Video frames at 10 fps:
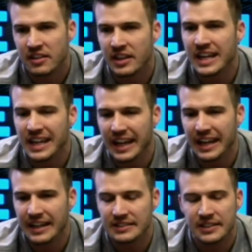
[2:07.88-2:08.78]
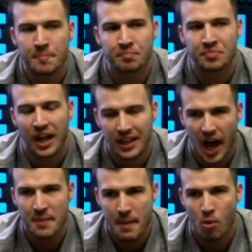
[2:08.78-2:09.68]
And the thing is, a
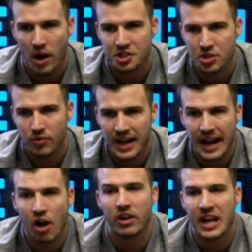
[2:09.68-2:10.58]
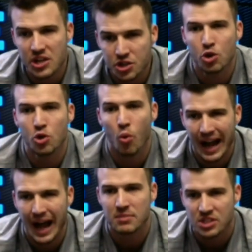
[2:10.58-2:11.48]
lot of people watching right now can do
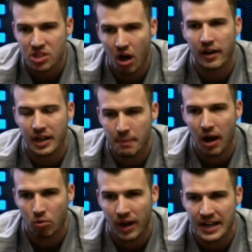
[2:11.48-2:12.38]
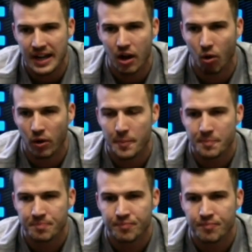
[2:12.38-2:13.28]
what I'm talking about right now.
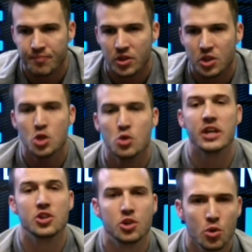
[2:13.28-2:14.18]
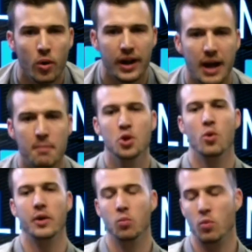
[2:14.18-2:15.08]
You can do what I'm
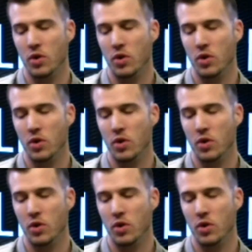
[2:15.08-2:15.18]
doing.